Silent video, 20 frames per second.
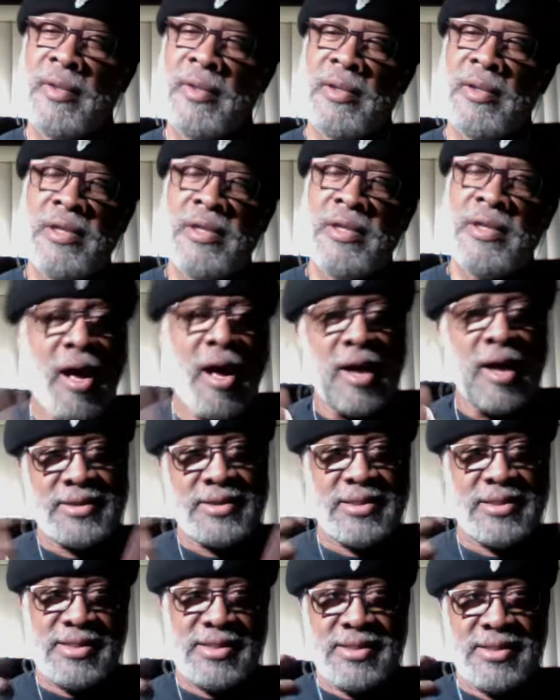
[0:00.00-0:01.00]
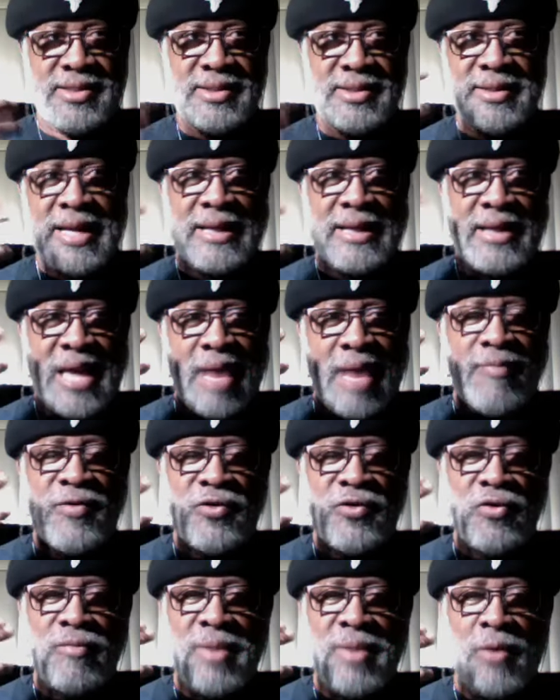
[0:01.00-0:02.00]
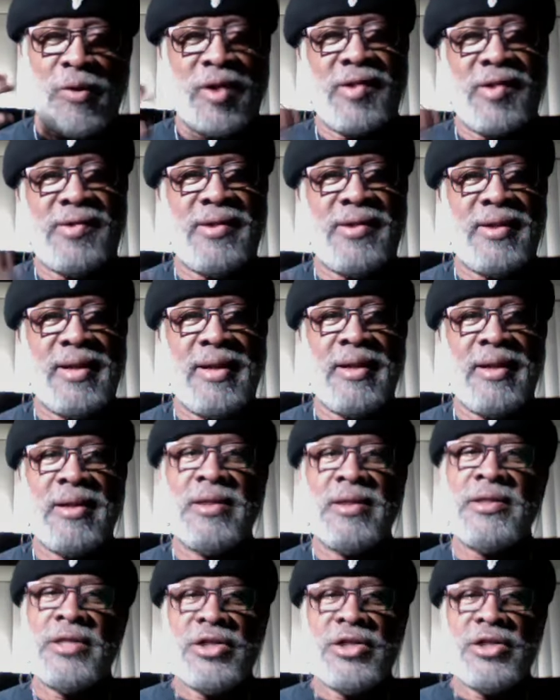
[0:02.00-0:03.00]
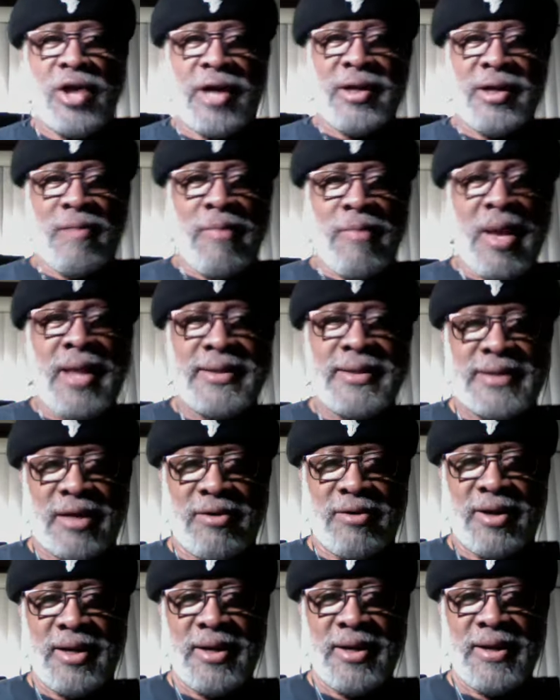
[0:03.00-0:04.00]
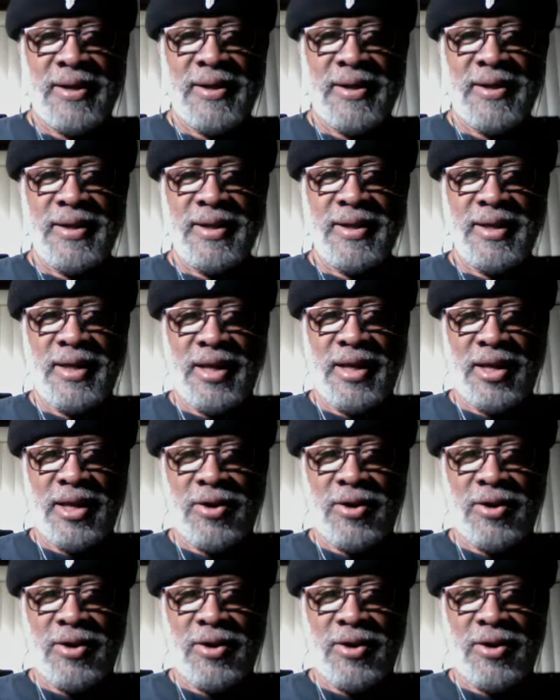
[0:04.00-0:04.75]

thought that came through me was to join the military. You know?